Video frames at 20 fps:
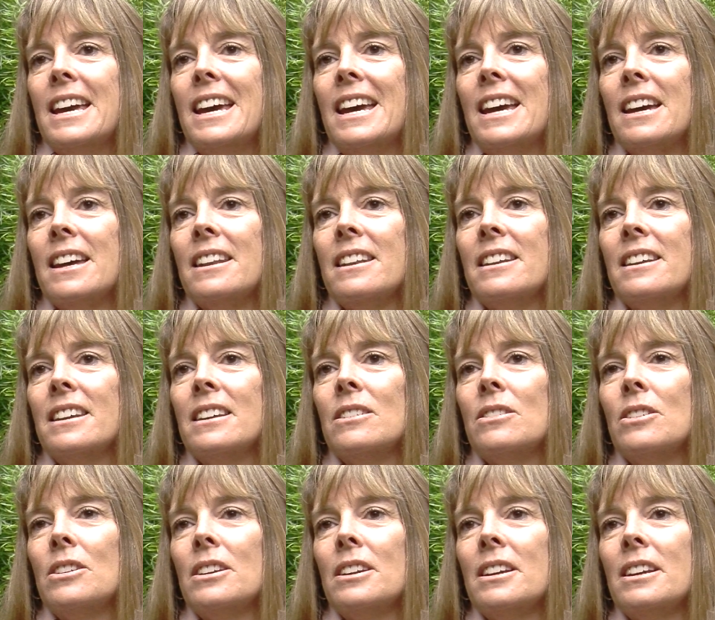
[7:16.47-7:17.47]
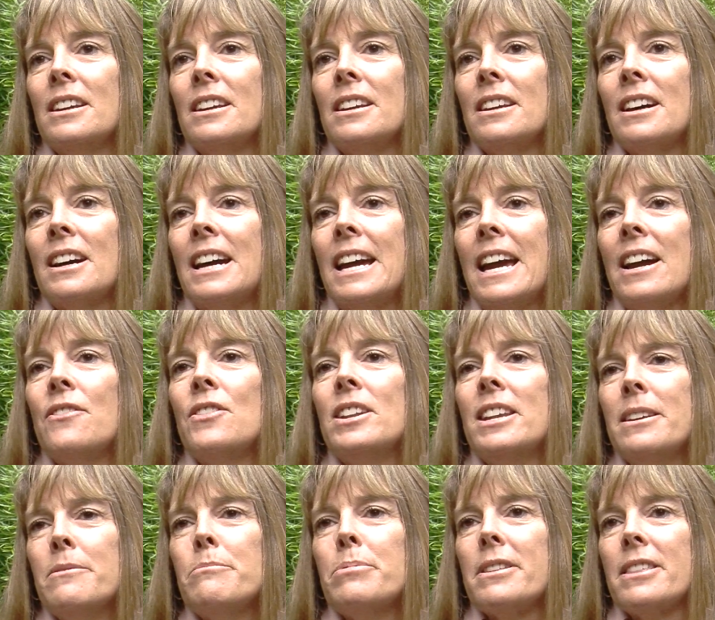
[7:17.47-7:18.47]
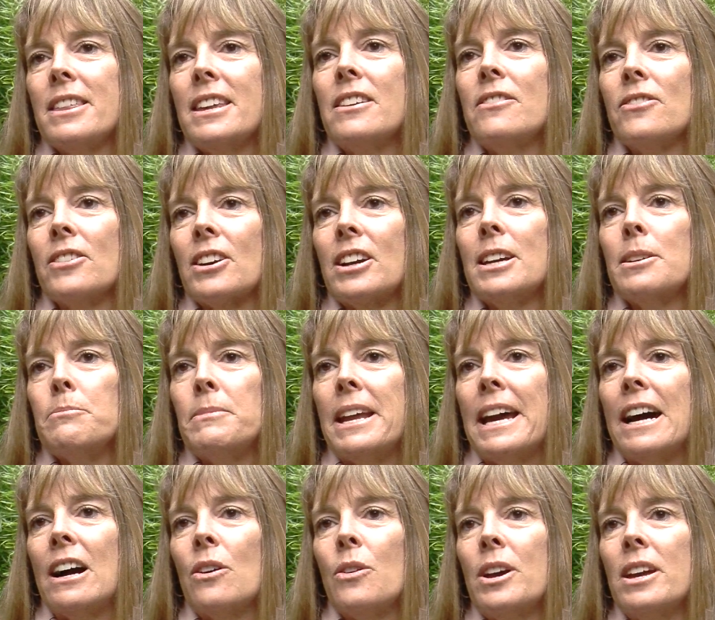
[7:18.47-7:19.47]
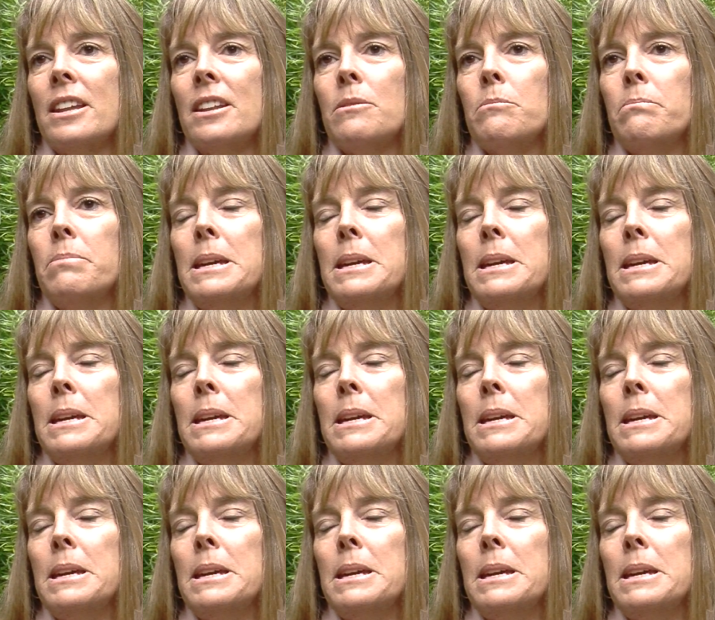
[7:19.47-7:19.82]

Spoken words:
And I have an empathy for him now and